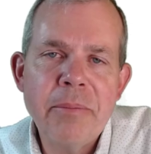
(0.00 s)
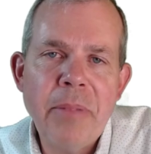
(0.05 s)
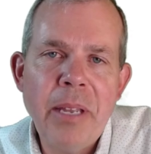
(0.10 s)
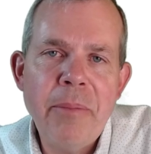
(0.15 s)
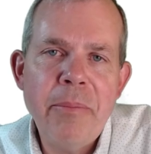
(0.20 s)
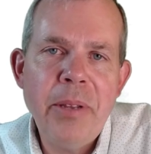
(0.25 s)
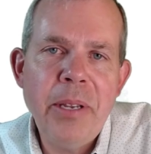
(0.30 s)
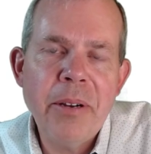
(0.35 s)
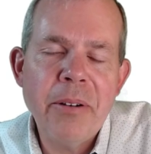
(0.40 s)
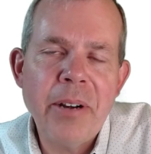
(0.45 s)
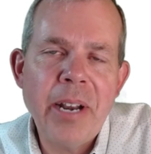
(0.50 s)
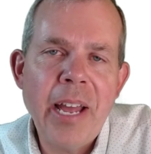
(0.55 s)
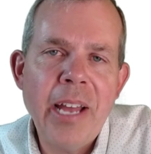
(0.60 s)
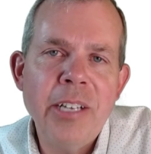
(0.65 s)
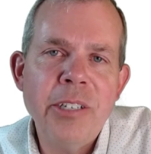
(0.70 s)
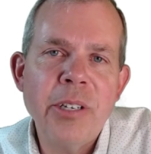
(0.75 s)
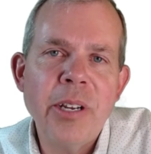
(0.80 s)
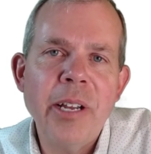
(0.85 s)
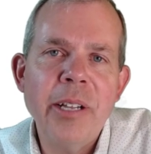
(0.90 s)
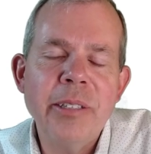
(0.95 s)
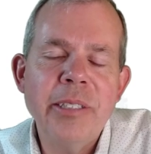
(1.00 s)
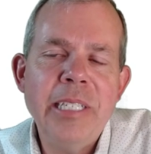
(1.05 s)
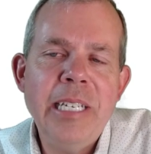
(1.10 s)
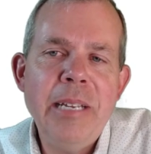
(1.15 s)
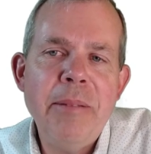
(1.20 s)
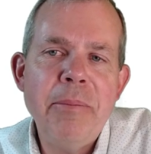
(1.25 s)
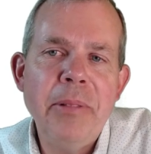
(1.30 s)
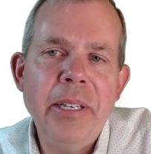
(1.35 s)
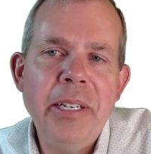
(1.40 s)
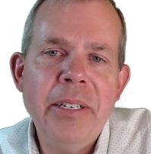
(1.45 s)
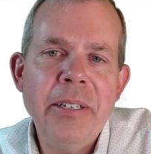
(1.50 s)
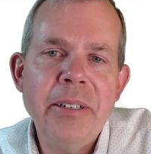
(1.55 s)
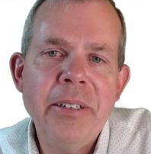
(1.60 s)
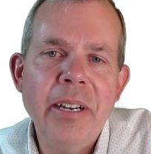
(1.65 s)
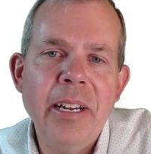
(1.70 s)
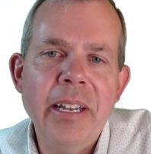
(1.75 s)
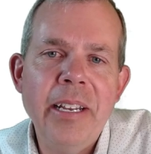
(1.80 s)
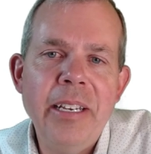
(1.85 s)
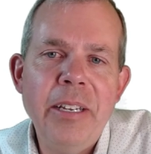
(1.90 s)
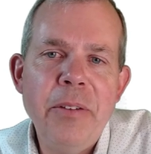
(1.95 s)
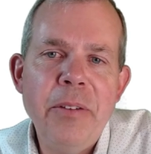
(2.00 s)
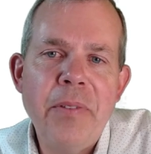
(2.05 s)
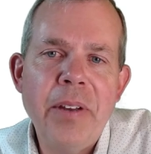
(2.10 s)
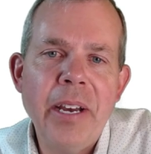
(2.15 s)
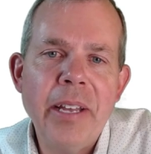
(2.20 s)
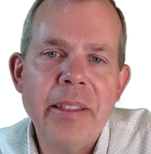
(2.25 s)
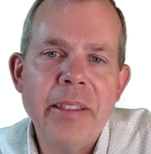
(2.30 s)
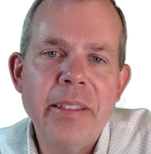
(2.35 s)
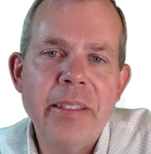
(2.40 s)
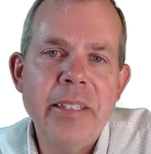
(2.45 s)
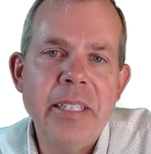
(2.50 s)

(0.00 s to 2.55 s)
maybe you're an agile team leader and you've got